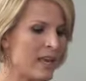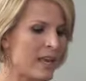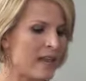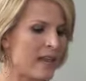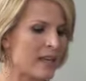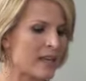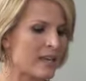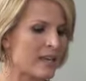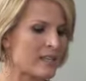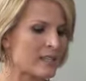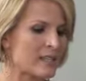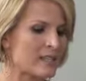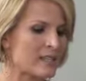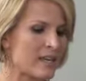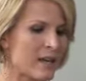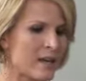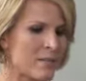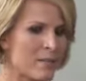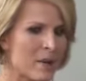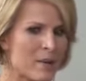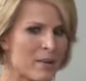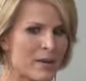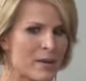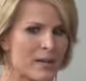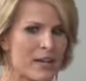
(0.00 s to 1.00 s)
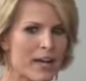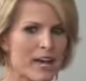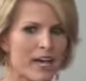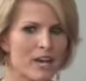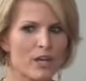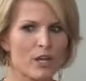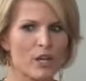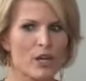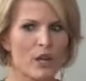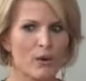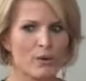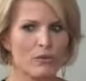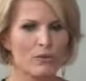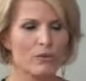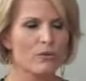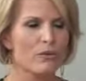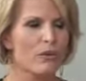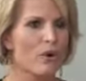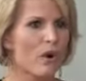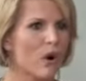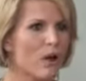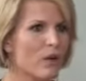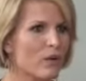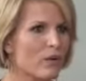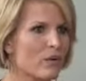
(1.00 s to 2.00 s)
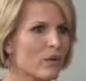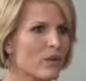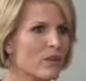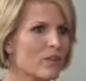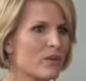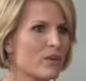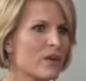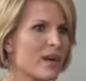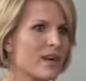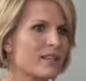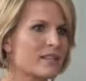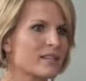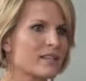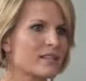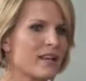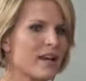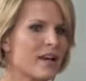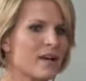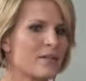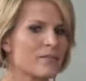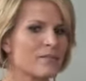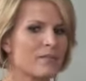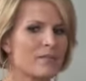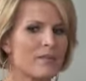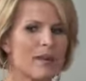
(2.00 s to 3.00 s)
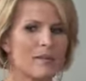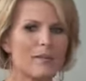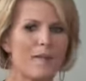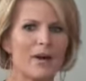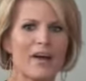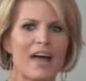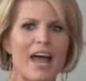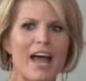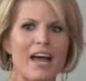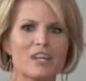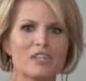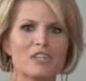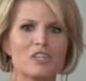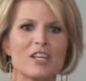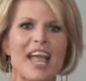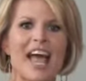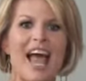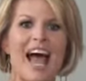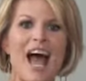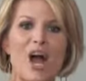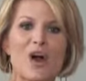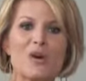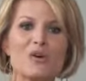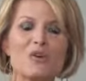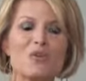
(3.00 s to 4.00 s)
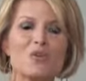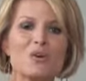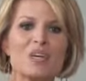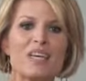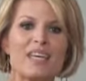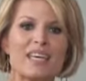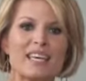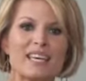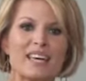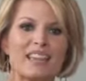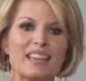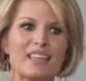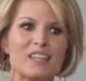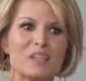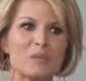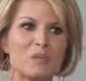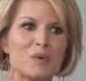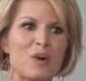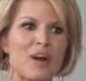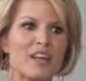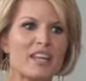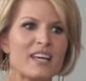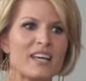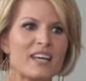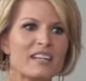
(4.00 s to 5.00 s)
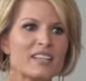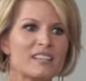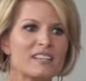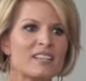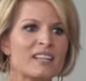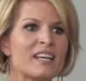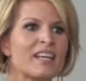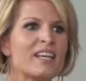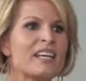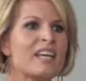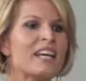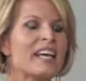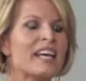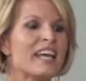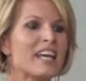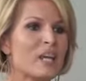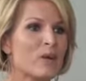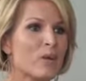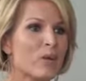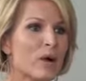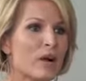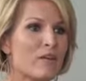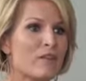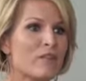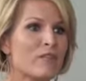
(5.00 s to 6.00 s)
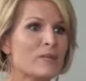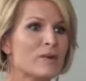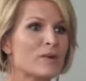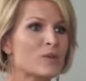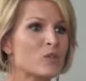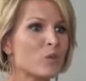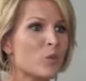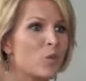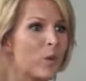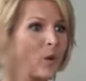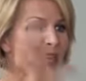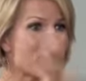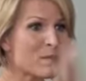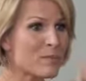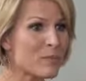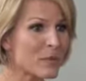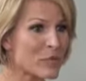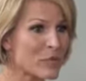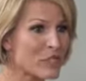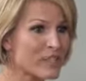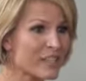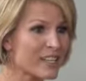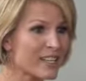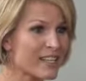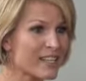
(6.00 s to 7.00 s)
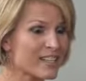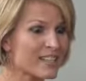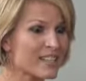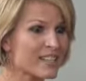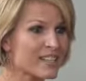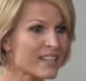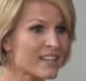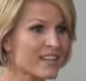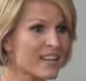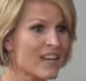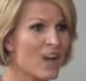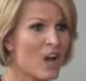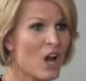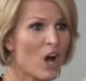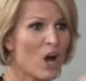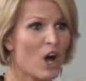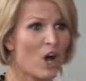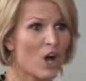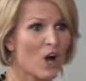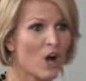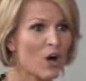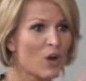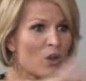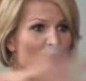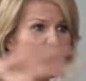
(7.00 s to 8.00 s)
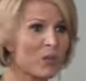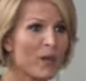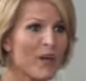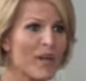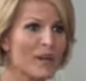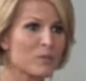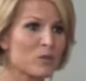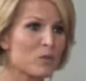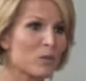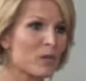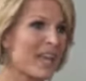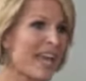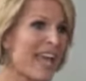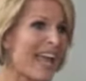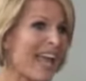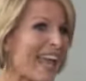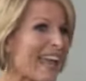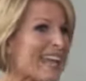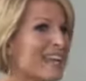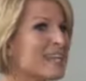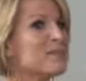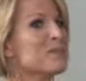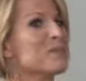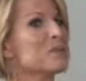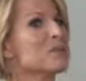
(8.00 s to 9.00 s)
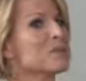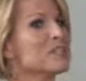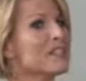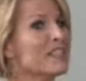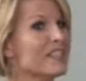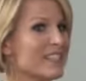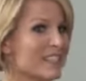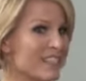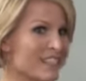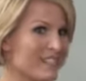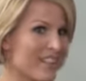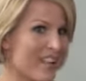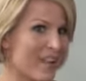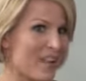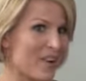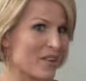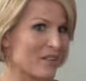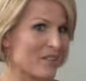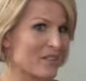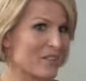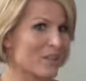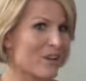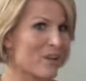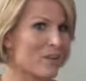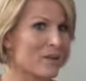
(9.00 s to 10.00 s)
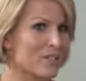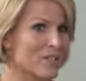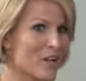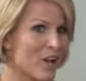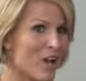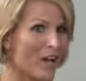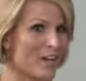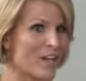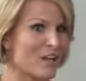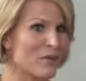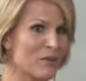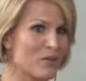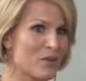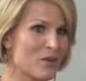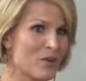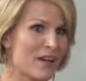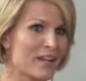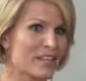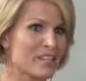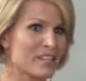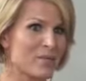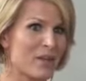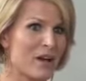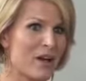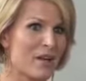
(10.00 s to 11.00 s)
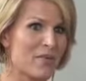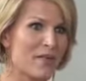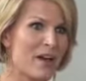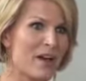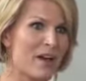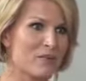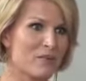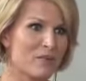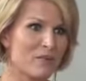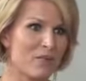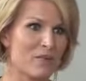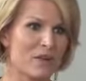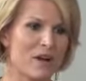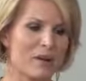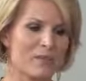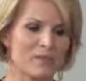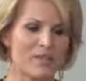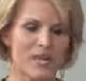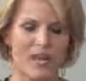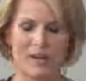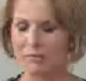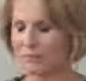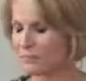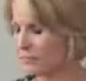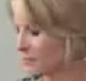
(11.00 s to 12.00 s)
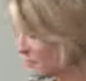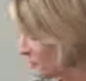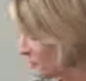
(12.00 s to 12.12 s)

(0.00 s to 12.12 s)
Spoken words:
And I'm going to kind of go through all with you guys about actually how you can get these products anywhere from a 20% all the way up to an 80% discount. So I'll be talking with you guys about that before I'm done.